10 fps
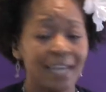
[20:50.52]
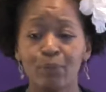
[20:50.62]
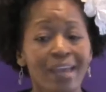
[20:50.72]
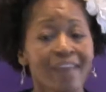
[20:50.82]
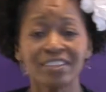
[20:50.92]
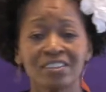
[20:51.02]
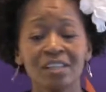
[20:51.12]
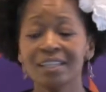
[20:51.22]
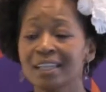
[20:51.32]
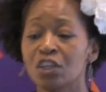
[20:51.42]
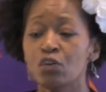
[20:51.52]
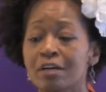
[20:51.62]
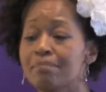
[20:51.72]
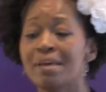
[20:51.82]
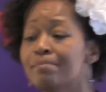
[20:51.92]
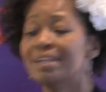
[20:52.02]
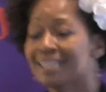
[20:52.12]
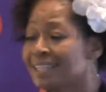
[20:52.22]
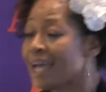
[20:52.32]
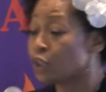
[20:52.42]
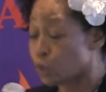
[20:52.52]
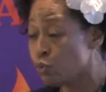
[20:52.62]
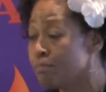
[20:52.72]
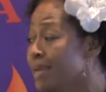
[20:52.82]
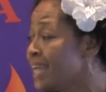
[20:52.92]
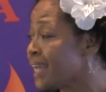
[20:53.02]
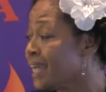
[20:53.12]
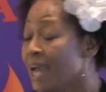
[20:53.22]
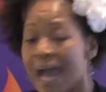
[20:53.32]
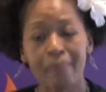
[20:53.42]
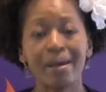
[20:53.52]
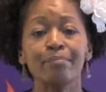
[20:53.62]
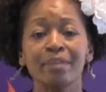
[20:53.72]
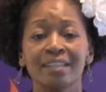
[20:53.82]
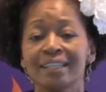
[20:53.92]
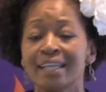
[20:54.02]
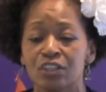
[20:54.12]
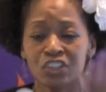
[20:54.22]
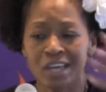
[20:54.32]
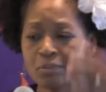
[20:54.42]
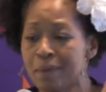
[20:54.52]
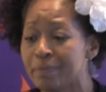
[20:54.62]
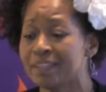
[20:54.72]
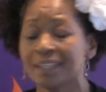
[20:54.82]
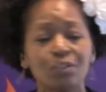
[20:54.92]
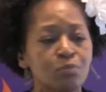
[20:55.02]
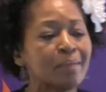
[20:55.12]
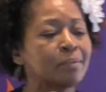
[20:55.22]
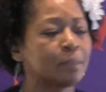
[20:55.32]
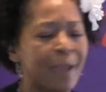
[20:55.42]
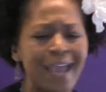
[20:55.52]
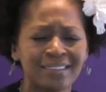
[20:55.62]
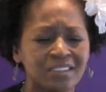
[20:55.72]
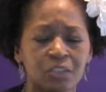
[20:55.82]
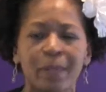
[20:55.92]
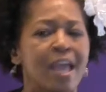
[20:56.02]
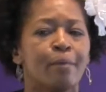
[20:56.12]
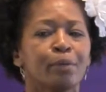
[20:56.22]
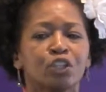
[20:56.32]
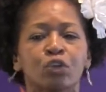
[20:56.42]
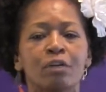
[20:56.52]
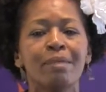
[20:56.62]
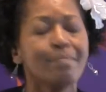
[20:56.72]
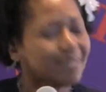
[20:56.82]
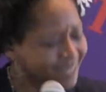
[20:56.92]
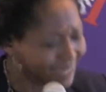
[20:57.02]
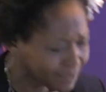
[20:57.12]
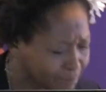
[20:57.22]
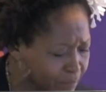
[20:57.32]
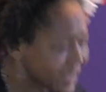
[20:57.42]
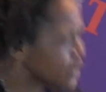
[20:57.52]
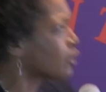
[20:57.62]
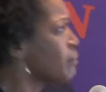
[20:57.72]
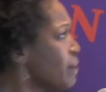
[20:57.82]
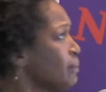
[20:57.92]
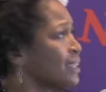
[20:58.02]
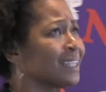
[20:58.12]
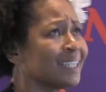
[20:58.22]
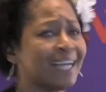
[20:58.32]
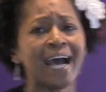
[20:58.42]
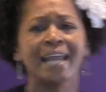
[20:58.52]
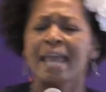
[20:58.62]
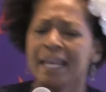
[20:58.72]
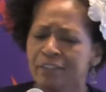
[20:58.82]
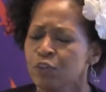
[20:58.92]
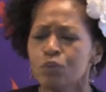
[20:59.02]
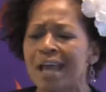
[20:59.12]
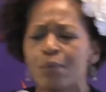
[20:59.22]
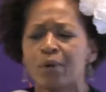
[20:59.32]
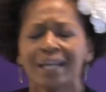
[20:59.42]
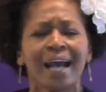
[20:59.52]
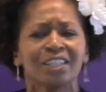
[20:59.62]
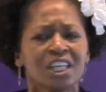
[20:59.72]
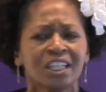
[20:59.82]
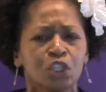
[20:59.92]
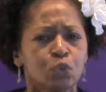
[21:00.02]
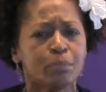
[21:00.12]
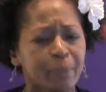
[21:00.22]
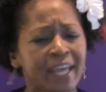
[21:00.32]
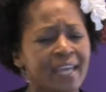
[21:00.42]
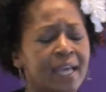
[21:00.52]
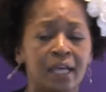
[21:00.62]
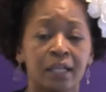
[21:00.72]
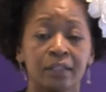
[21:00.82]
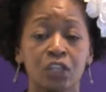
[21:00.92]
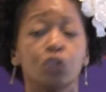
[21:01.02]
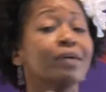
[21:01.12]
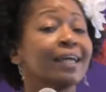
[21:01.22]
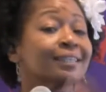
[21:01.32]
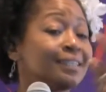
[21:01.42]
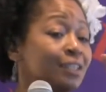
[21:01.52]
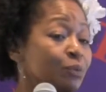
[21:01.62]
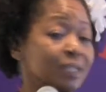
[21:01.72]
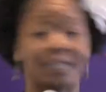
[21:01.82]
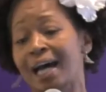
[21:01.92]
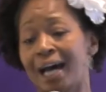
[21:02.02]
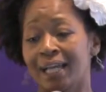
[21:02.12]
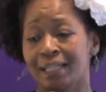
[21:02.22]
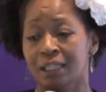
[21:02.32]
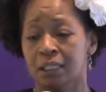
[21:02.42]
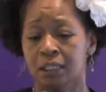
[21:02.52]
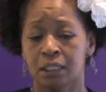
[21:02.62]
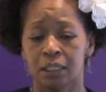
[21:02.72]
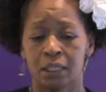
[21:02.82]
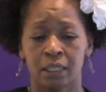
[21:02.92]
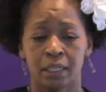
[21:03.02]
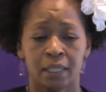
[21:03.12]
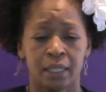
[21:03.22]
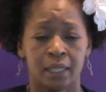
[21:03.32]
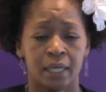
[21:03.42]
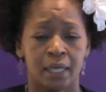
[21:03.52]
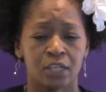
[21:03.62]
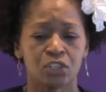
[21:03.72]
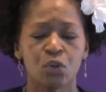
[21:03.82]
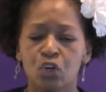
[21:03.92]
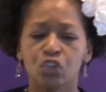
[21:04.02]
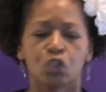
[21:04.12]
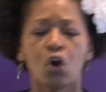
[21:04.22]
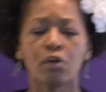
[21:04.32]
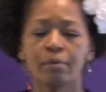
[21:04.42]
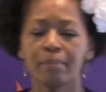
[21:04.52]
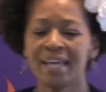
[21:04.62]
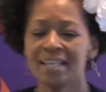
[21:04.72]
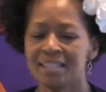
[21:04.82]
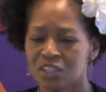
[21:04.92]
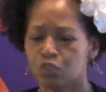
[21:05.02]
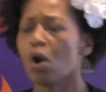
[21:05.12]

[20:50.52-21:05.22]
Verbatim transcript: And we have to start looking at your commitment is not to me. I might be the leader. James might be the leader. You might be the pastor. This, but, but your commitment is not to me. Your commitment is to God. And if you're not what God's telling you to be, then you got to deal with God. And so Zoar means